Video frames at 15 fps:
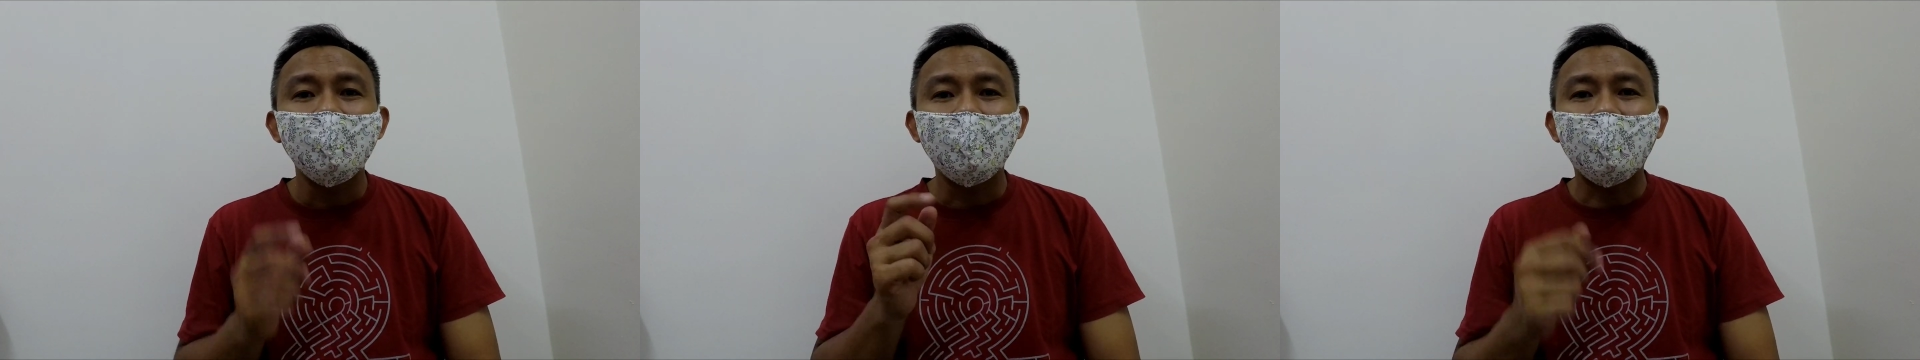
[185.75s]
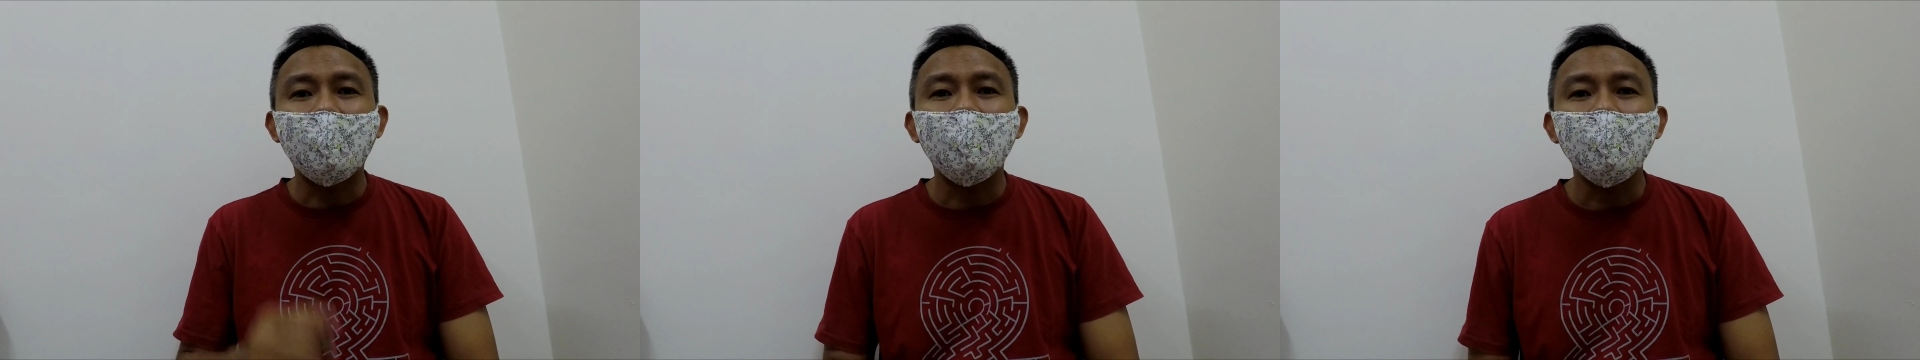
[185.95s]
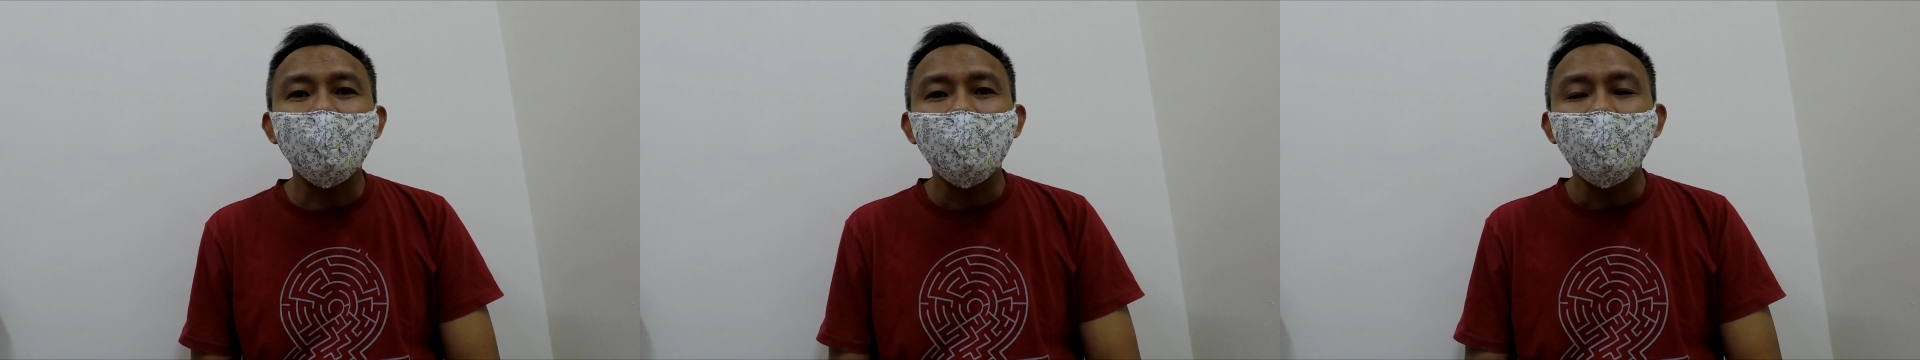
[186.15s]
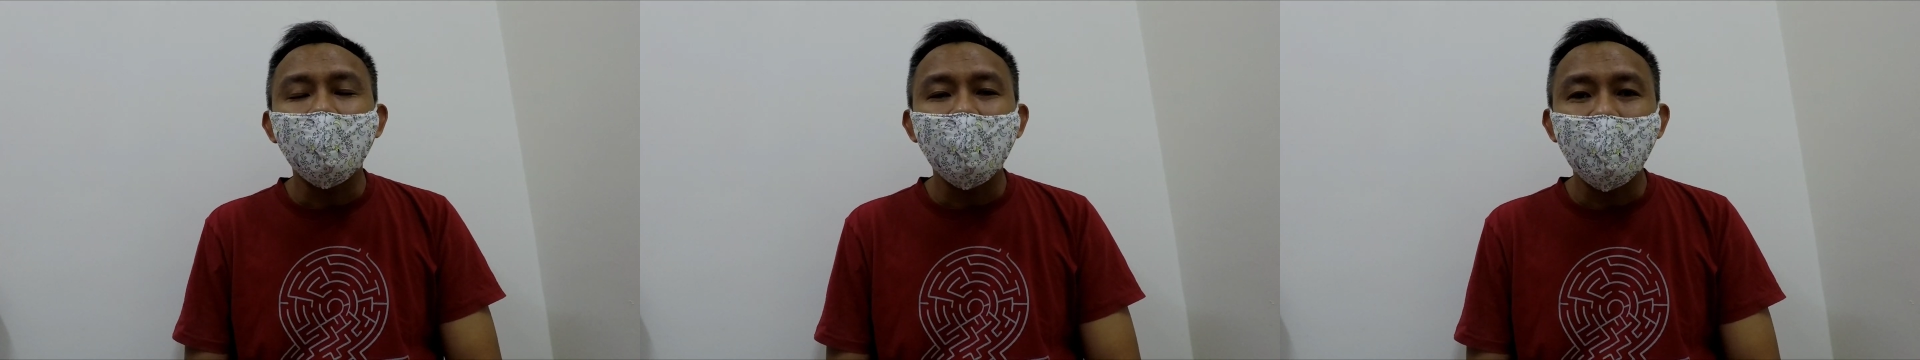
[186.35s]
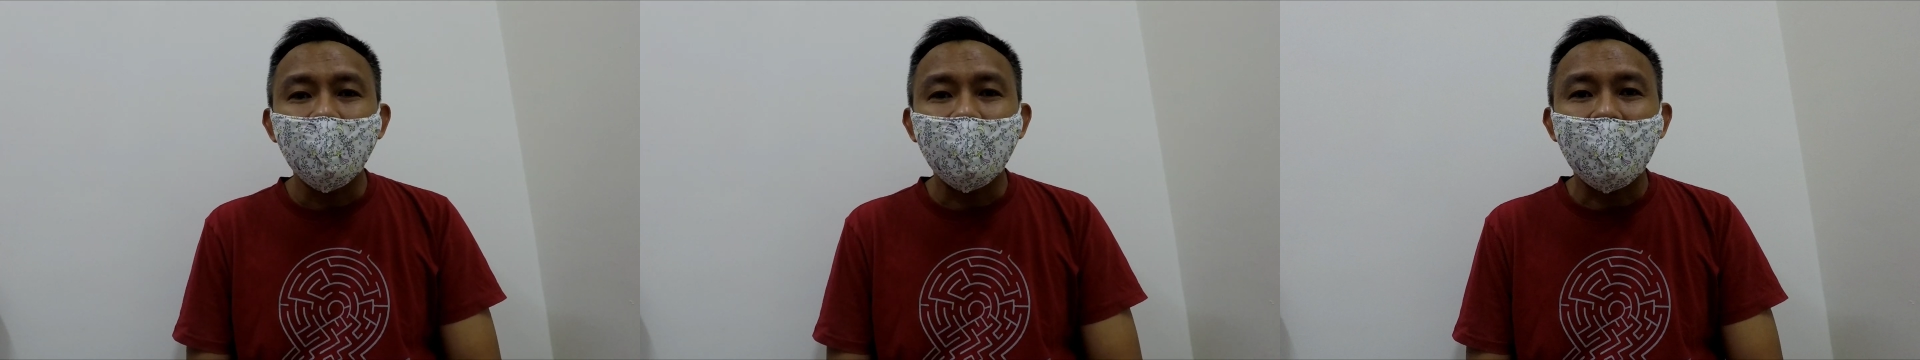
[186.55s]
now
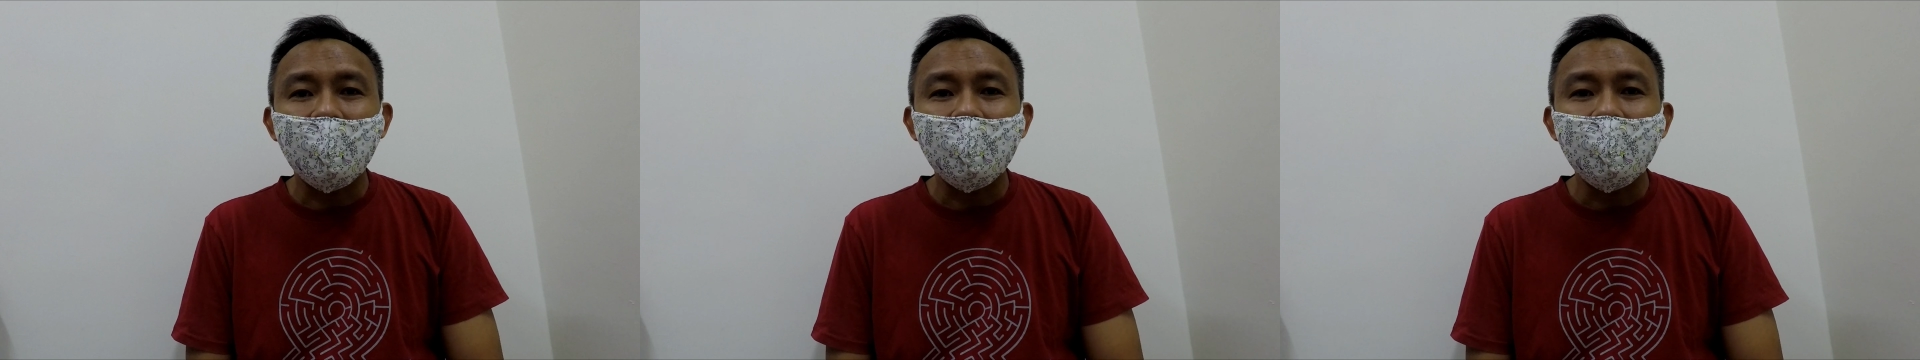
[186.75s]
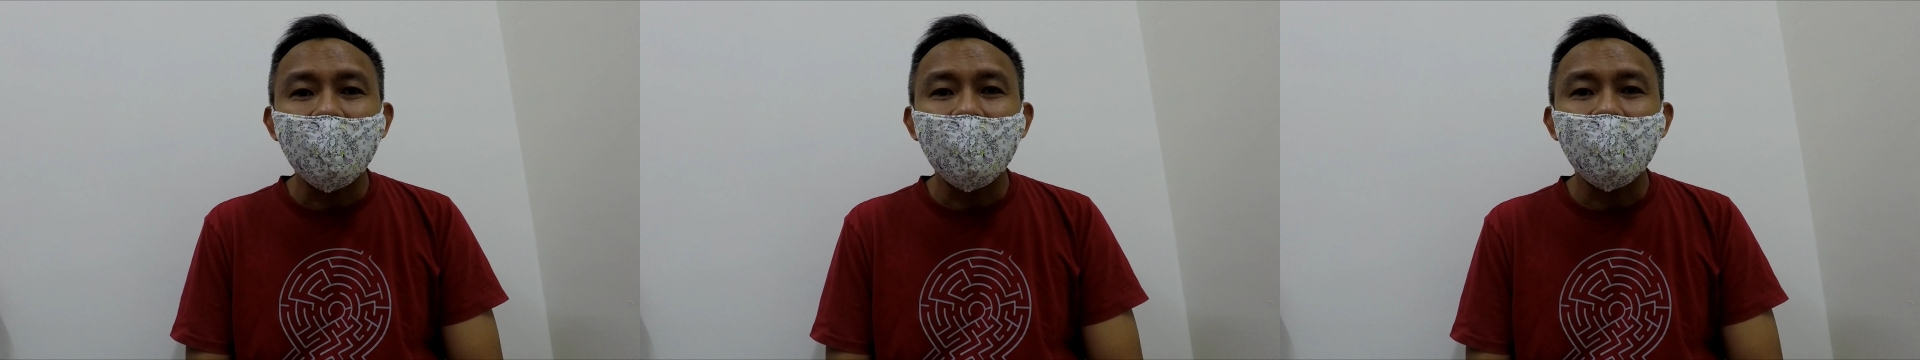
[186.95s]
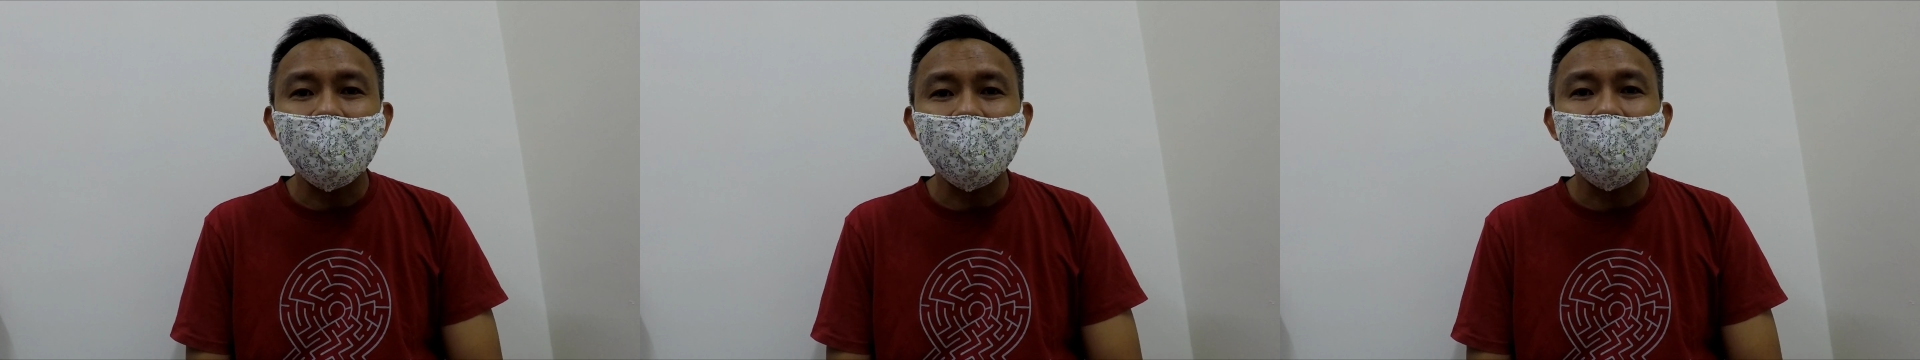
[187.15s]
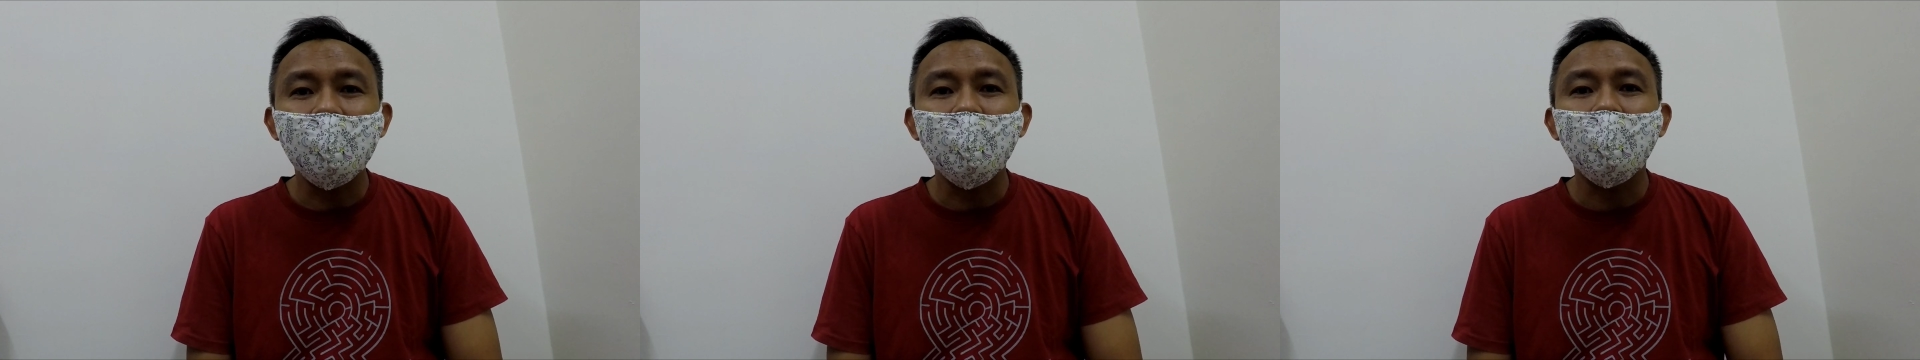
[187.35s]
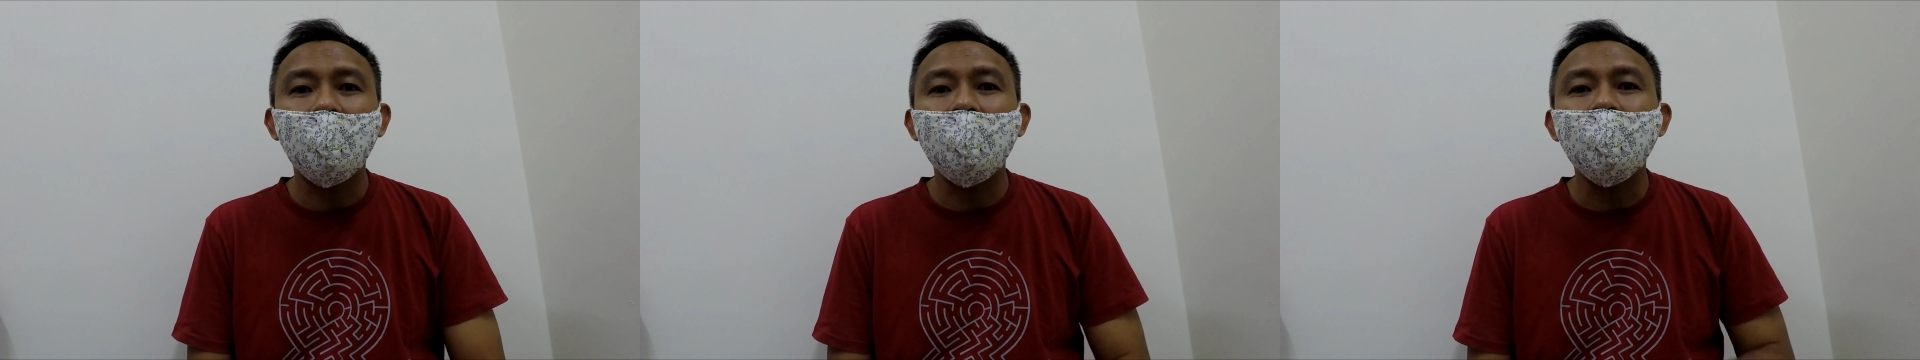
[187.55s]
you can
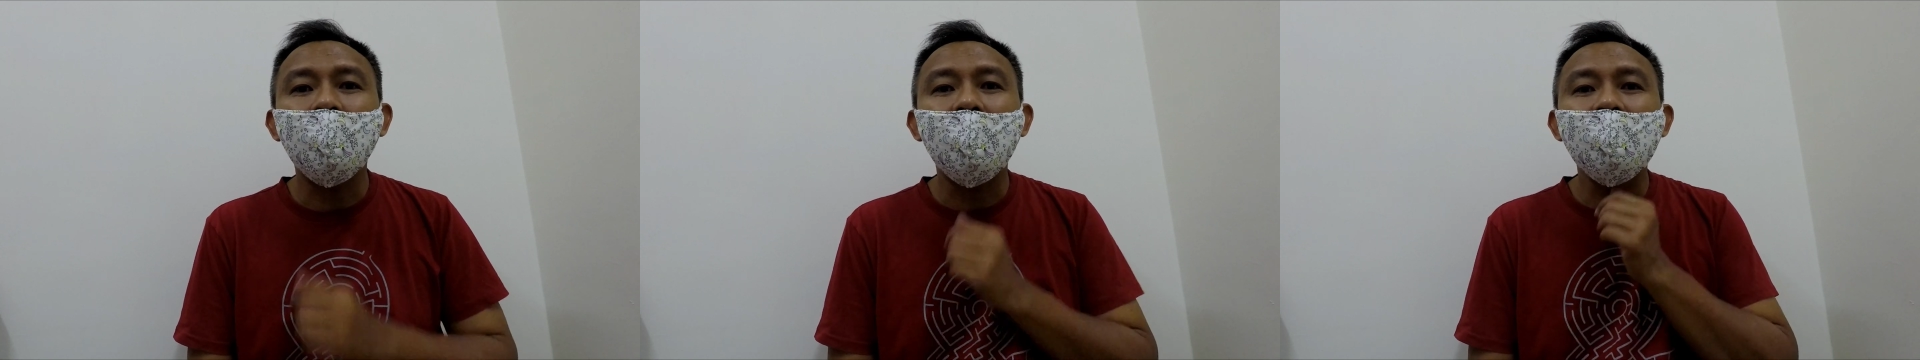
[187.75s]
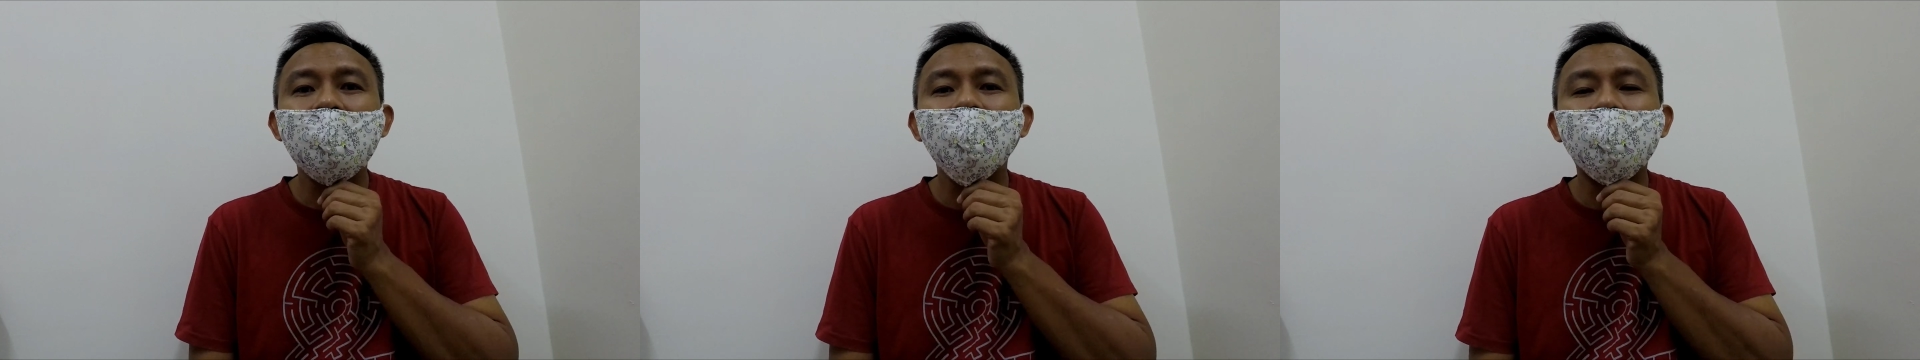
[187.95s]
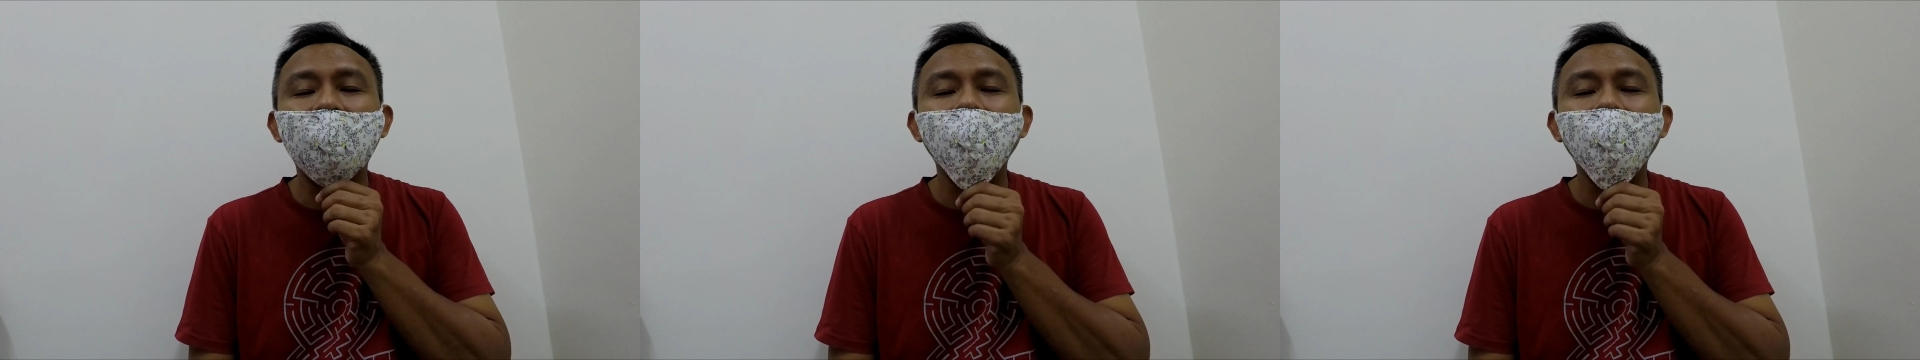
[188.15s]
listen to my voice,